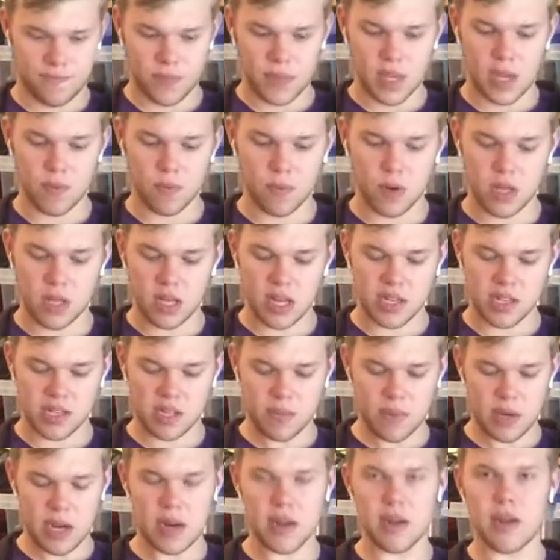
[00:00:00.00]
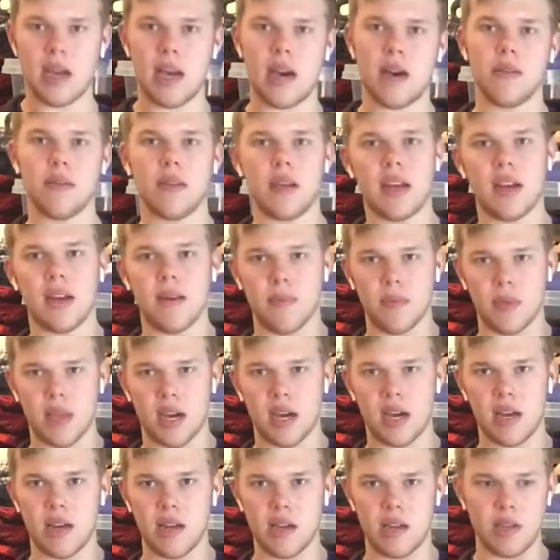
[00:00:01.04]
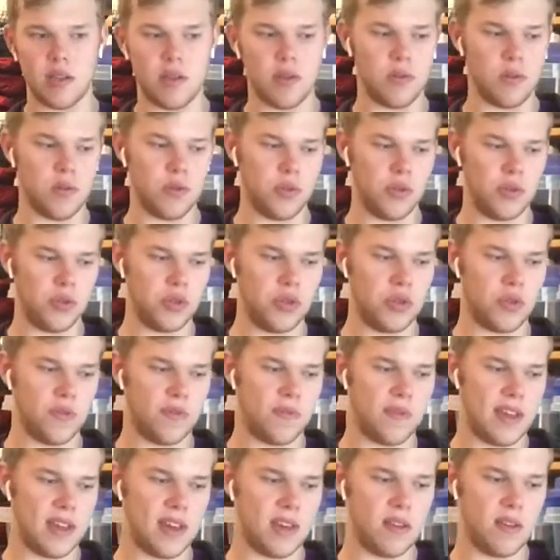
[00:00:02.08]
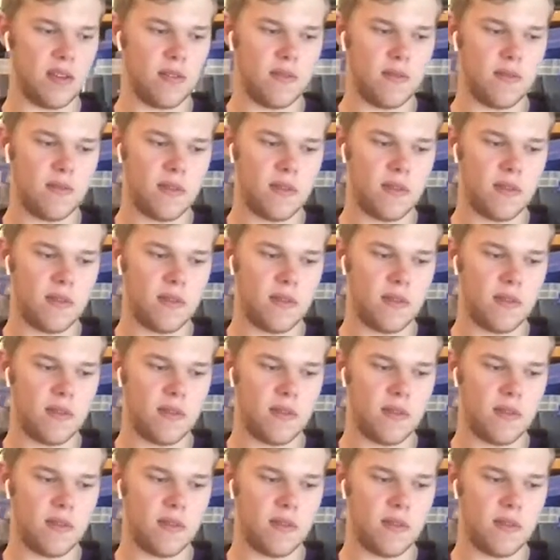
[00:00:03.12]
I'm realizing about it now that I'm not a huge fan of.